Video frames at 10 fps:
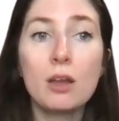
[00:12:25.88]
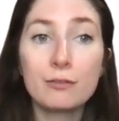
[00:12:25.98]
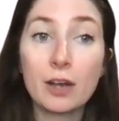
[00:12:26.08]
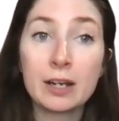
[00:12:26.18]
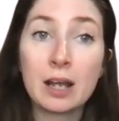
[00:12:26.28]

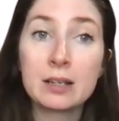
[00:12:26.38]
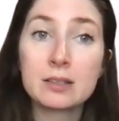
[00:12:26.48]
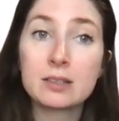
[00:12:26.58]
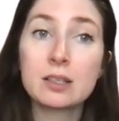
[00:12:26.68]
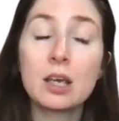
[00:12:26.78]

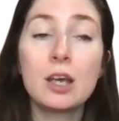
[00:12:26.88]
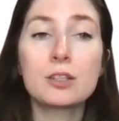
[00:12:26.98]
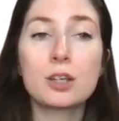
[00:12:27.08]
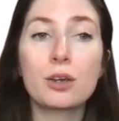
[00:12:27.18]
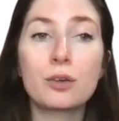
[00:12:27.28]
Finance.
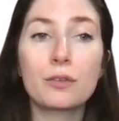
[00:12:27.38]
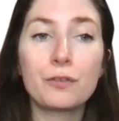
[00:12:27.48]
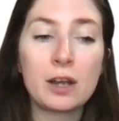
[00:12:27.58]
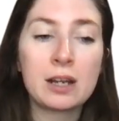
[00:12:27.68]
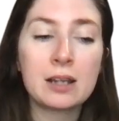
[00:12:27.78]
So
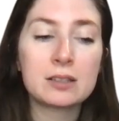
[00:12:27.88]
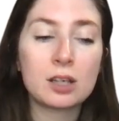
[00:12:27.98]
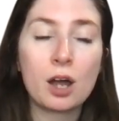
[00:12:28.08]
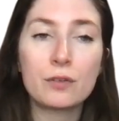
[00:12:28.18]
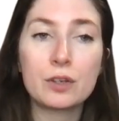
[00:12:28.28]
finance
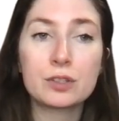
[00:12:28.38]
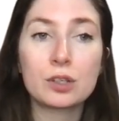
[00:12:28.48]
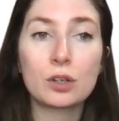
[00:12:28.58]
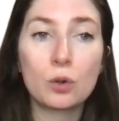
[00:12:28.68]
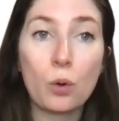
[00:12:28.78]
covers
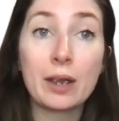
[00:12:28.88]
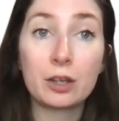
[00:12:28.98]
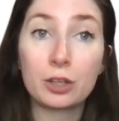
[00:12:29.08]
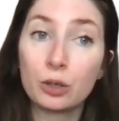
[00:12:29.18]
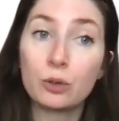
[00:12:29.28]
quite a
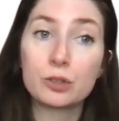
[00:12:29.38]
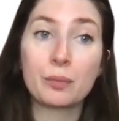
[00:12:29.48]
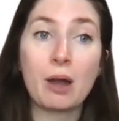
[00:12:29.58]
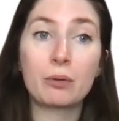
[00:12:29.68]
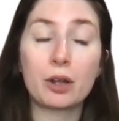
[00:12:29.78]
huge
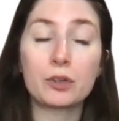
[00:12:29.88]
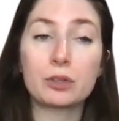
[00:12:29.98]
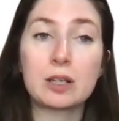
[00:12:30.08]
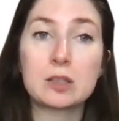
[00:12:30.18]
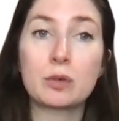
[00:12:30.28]
amount under
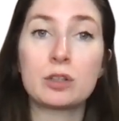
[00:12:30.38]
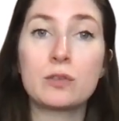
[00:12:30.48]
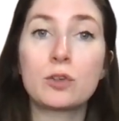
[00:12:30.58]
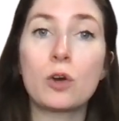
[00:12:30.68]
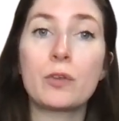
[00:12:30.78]
Elizabeth.
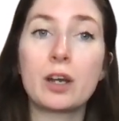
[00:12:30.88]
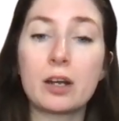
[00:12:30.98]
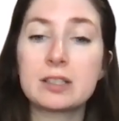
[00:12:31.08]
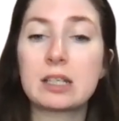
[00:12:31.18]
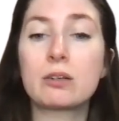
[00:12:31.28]
You've got the
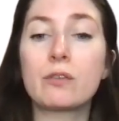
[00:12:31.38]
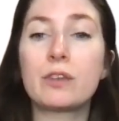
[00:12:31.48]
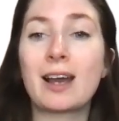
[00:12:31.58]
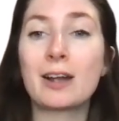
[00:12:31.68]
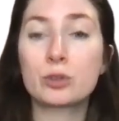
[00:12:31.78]
idea of
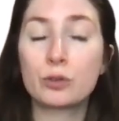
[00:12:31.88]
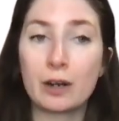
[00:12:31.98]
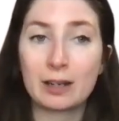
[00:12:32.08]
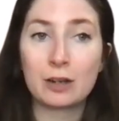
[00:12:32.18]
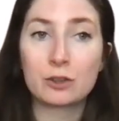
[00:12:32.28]
the actual
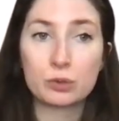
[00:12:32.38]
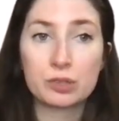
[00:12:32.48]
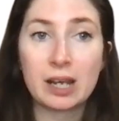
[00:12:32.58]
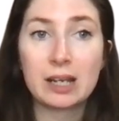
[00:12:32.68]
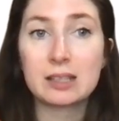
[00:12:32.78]
financial
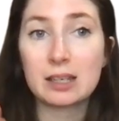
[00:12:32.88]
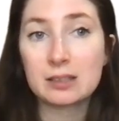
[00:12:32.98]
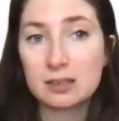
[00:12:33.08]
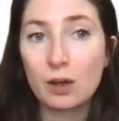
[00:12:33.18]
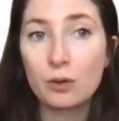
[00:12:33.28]
state
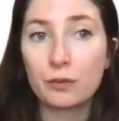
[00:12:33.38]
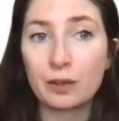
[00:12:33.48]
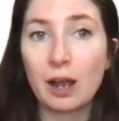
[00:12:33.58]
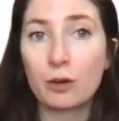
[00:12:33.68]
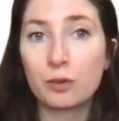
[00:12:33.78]
itself and
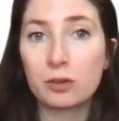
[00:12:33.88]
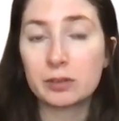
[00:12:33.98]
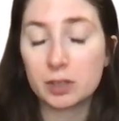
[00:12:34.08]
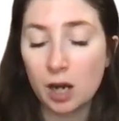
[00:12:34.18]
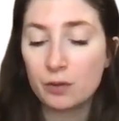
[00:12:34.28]
how far it
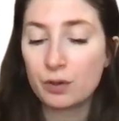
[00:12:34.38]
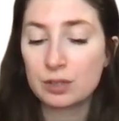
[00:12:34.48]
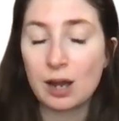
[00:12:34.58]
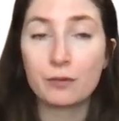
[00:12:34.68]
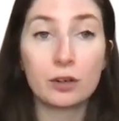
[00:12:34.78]
recovers,
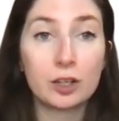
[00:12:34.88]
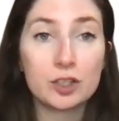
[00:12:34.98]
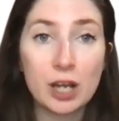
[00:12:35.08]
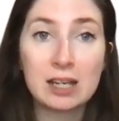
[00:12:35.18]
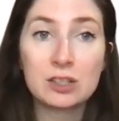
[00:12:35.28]
how far it
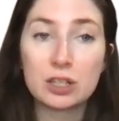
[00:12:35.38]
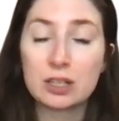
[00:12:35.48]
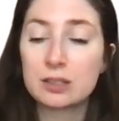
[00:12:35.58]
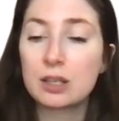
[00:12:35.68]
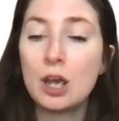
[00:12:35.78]

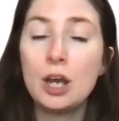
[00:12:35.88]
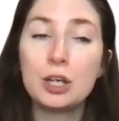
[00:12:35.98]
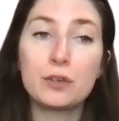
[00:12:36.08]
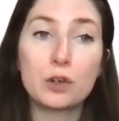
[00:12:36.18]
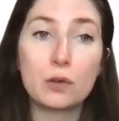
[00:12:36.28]
changes.
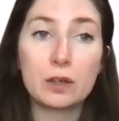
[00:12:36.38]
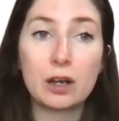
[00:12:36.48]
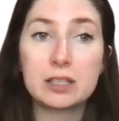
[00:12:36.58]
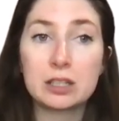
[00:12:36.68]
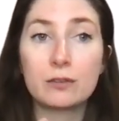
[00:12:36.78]
You've got the
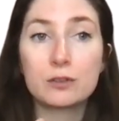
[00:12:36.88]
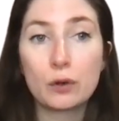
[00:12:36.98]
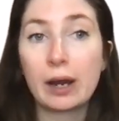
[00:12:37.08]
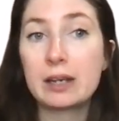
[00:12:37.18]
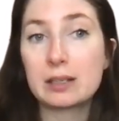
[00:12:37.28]
idea of
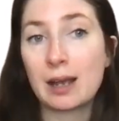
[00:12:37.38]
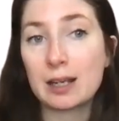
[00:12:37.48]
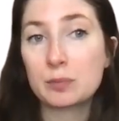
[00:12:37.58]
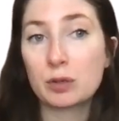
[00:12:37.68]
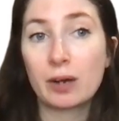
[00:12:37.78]
trade and
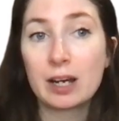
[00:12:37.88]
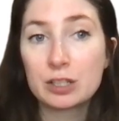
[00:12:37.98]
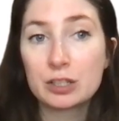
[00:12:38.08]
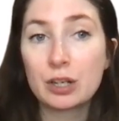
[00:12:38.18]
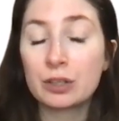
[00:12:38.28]

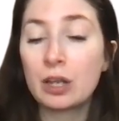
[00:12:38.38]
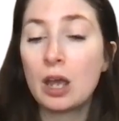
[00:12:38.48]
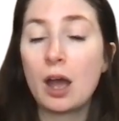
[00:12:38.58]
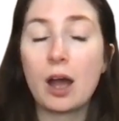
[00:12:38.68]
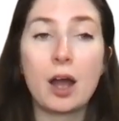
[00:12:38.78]
exploration,
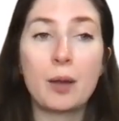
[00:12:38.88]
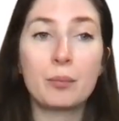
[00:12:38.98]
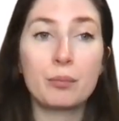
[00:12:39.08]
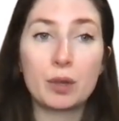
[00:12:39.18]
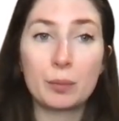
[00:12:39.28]

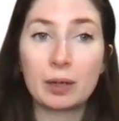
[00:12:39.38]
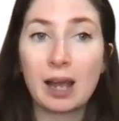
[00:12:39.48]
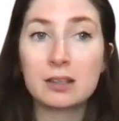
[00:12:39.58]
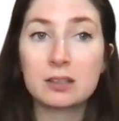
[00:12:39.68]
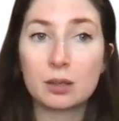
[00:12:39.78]

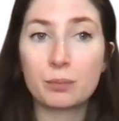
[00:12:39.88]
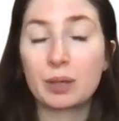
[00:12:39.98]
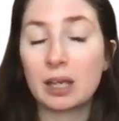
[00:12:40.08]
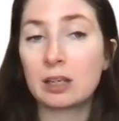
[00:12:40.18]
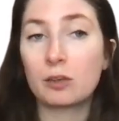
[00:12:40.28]
the
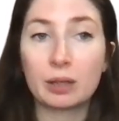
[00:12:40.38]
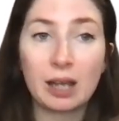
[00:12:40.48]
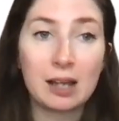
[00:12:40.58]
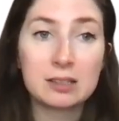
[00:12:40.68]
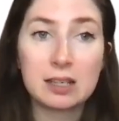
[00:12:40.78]
beginning of
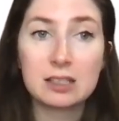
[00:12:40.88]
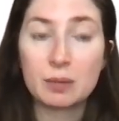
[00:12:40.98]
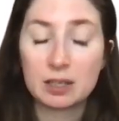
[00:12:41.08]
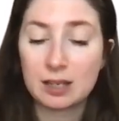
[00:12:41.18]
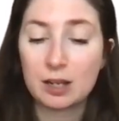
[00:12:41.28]

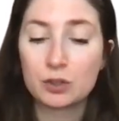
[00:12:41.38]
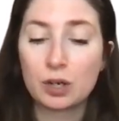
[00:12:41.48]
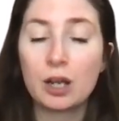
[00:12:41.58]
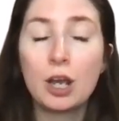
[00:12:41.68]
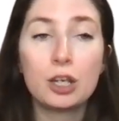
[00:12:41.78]
mercantilism,
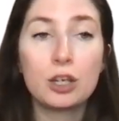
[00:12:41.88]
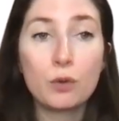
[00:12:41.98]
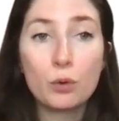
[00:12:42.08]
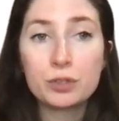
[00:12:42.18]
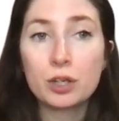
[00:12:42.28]
etc. You've
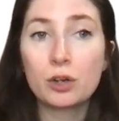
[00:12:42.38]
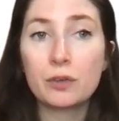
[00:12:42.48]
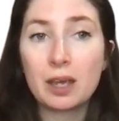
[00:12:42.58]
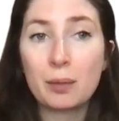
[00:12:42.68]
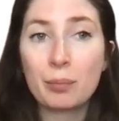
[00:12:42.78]
also got
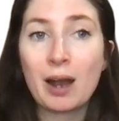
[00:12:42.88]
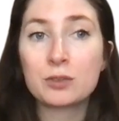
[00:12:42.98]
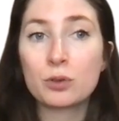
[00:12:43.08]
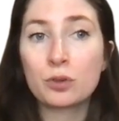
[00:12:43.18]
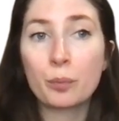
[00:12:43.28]
the
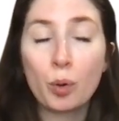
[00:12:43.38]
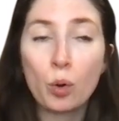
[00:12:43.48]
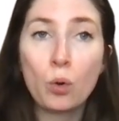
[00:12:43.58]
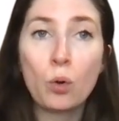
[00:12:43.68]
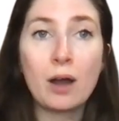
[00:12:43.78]
impact on the
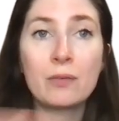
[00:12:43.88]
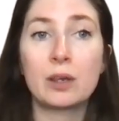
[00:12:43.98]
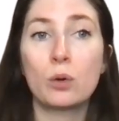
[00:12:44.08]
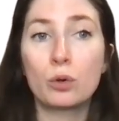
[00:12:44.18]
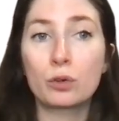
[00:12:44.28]
poor and the
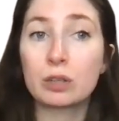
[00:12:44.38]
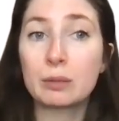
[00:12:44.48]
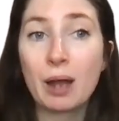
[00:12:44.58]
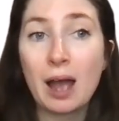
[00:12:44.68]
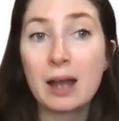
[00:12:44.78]
ordinary
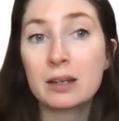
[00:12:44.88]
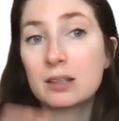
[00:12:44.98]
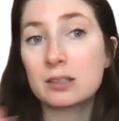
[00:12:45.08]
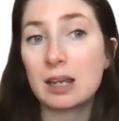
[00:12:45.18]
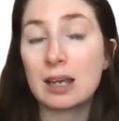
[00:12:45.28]

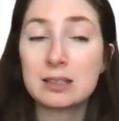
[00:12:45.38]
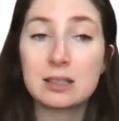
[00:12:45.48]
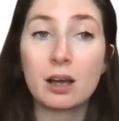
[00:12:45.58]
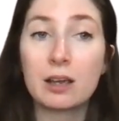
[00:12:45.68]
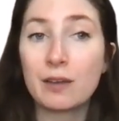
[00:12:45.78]
man. Is
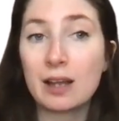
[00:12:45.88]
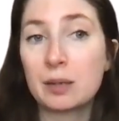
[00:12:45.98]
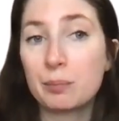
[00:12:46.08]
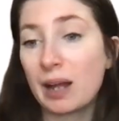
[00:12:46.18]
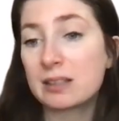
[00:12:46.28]
life any
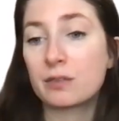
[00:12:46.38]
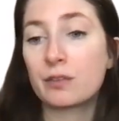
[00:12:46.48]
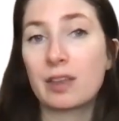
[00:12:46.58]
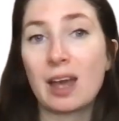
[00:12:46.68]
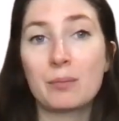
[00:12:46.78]
better
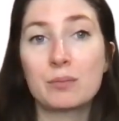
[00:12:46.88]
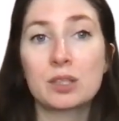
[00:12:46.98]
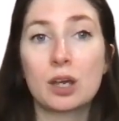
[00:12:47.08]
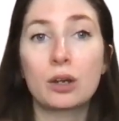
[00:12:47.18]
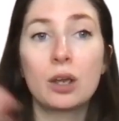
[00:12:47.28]
for them?
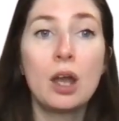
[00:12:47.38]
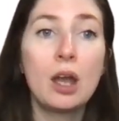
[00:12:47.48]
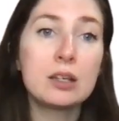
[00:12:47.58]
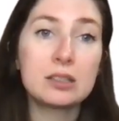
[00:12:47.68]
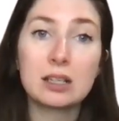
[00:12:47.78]
So
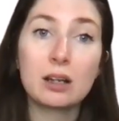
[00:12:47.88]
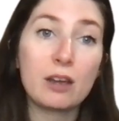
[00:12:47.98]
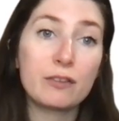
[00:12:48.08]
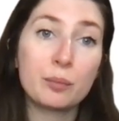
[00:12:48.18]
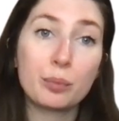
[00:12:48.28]
did
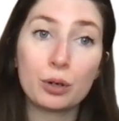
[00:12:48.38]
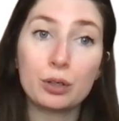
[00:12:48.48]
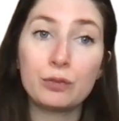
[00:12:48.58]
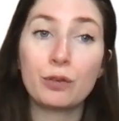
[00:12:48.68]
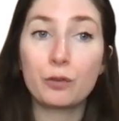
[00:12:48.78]
life
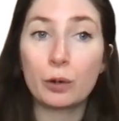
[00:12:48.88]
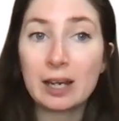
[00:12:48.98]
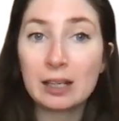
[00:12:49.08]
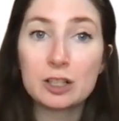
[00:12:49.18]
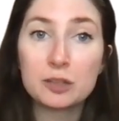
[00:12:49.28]
improve for
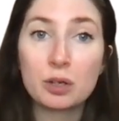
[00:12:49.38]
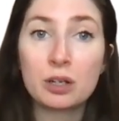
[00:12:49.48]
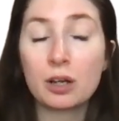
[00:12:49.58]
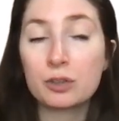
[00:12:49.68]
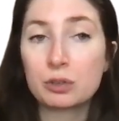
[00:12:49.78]
Englishmen
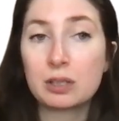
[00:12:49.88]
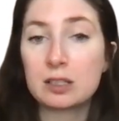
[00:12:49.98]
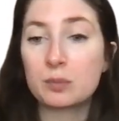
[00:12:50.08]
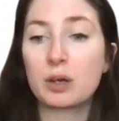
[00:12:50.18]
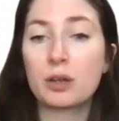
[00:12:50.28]
under
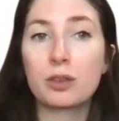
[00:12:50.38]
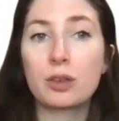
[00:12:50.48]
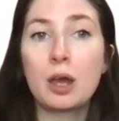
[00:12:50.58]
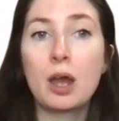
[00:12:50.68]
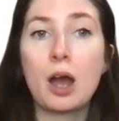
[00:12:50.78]
Elizabeth?
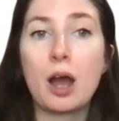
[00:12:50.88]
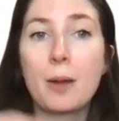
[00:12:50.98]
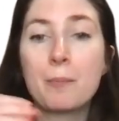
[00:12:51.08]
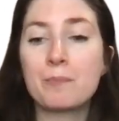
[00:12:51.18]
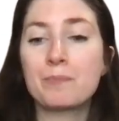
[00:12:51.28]

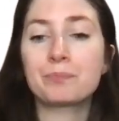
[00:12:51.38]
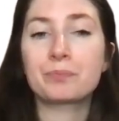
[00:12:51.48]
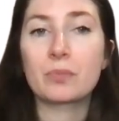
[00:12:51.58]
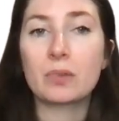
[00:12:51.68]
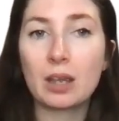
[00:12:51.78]
And
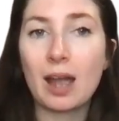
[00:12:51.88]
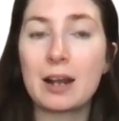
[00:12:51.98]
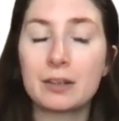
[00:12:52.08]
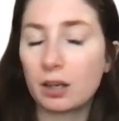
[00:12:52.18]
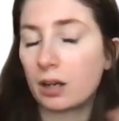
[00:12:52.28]

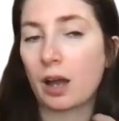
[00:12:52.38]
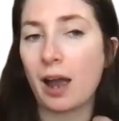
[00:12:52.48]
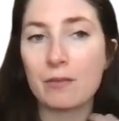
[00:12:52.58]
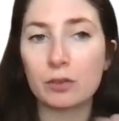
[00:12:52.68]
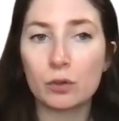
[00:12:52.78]
I
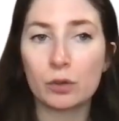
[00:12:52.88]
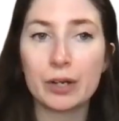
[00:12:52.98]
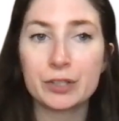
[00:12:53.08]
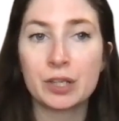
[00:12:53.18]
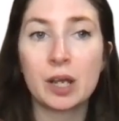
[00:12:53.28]
haven't got the
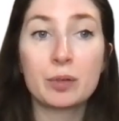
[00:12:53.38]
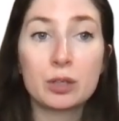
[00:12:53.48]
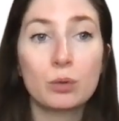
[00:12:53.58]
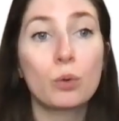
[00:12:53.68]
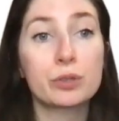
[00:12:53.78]
question here, but
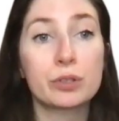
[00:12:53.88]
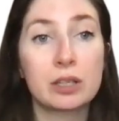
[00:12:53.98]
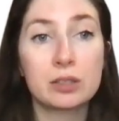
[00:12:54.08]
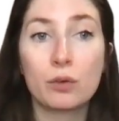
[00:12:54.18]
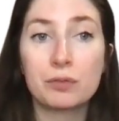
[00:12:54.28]
you also
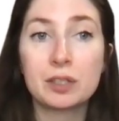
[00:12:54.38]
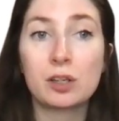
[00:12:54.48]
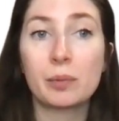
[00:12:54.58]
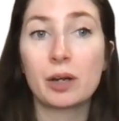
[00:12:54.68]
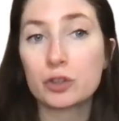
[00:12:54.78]
need to obviously
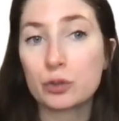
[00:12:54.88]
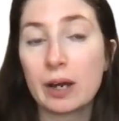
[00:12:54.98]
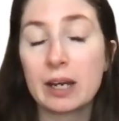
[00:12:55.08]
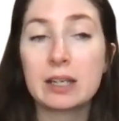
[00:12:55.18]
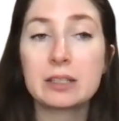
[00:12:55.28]
know about
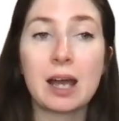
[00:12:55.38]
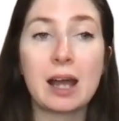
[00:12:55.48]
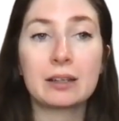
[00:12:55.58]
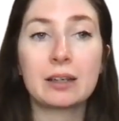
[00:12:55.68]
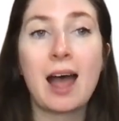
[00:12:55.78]
trade
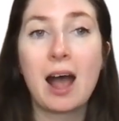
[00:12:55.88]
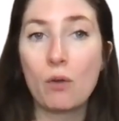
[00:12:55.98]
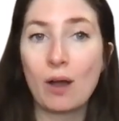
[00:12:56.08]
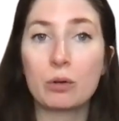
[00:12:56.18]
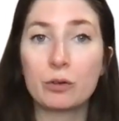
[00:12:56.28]
and how
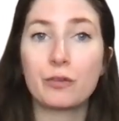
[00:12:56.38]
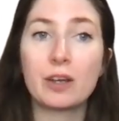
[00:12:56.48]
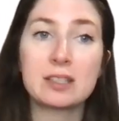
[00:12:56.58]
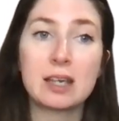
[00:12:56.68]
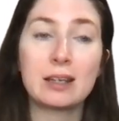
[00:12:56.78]
that would
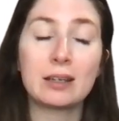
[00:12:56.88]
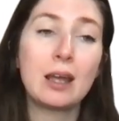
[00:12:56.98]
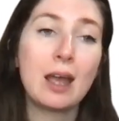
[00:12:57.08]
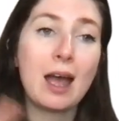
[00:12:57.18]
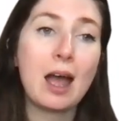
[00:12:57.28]
fit in
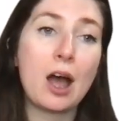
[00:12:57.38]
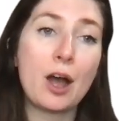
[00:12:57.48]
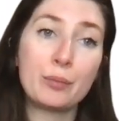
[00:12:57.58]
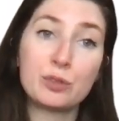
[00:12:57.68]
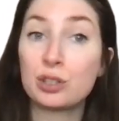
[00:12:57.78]

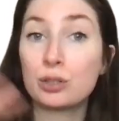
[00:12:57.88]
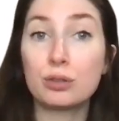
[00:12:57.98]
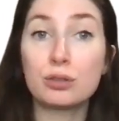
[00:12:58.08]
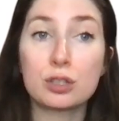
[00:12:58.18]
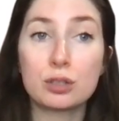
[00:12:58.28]

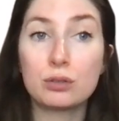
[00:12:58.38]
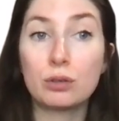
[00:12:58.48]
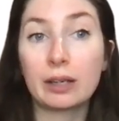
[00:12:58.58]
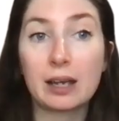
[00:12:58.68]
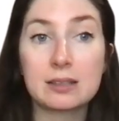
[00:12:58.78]
to
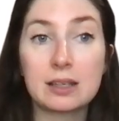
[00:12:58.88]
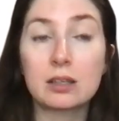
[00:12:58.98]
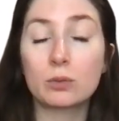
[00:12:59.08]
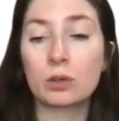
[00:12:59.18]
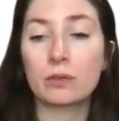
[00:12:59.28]
I guess,
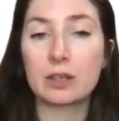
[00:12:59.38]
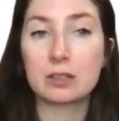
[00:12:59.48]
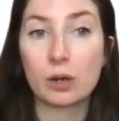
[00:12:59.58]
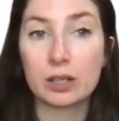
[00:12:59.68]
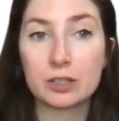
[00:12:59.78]
either one of these
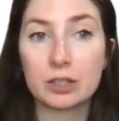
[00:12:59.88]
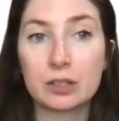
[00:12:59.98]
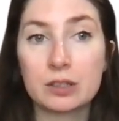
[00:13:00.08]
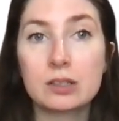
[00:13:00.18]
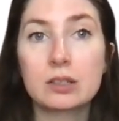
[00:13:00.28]

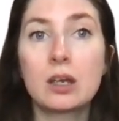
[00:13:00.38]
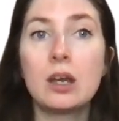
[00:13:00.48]
questions.